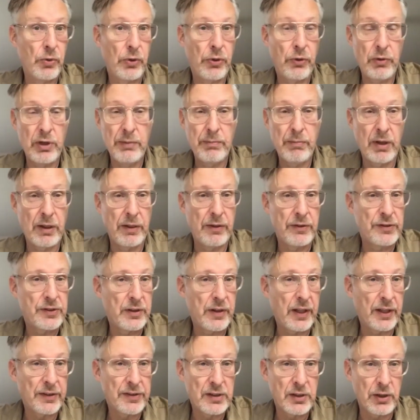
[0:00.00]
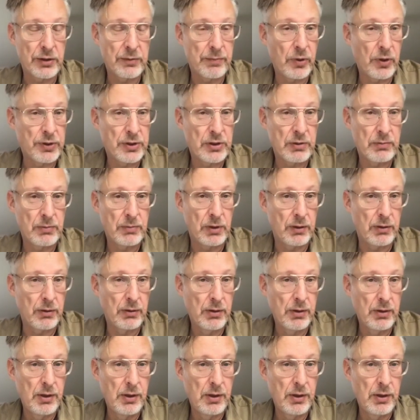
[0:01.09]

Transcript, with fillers: three months that's not possible.